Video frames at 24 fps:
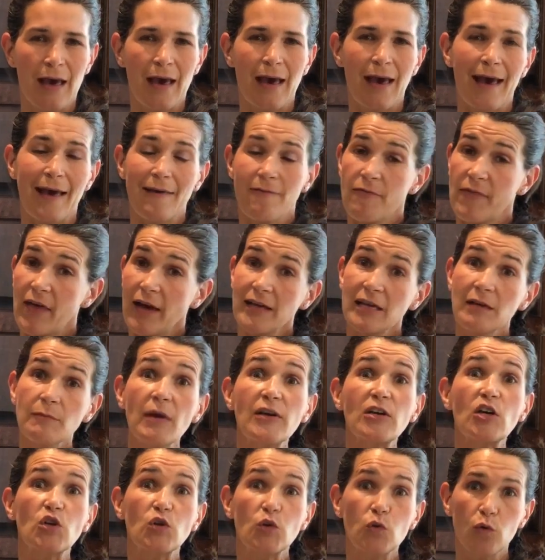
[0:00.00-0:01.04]
and that can
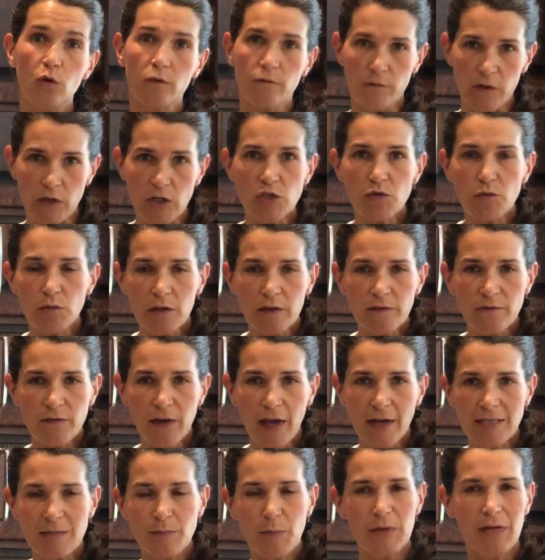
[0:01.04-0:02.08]
make a cool visual
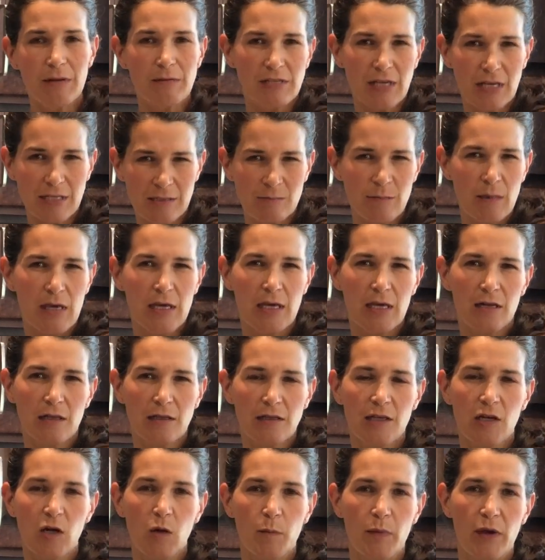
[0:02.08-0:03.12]
effect, but it does make it a
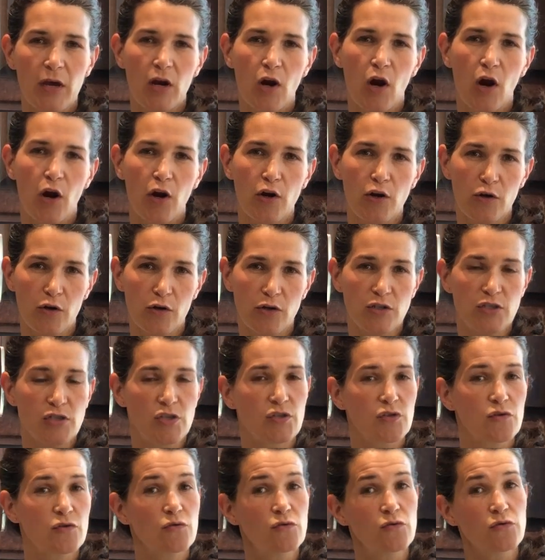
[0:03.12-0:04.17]
little bit harder
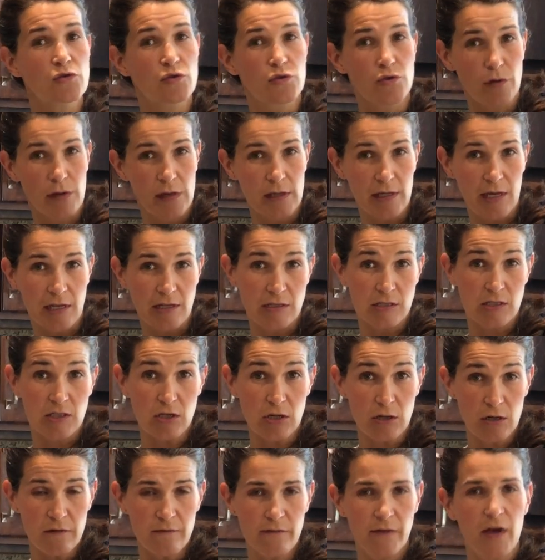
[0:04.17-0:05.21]
to drink and
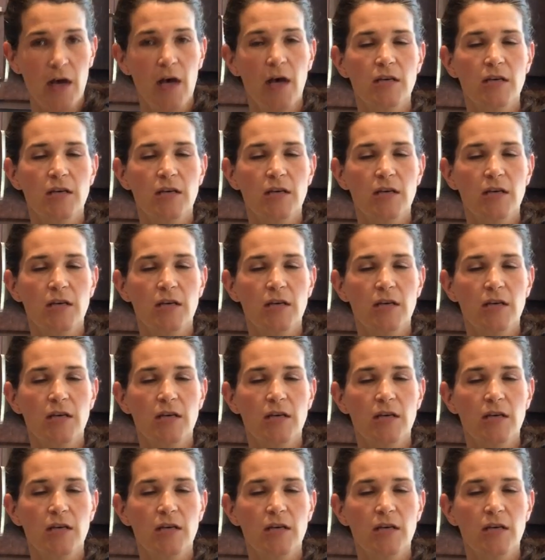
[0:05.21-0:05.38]
serve.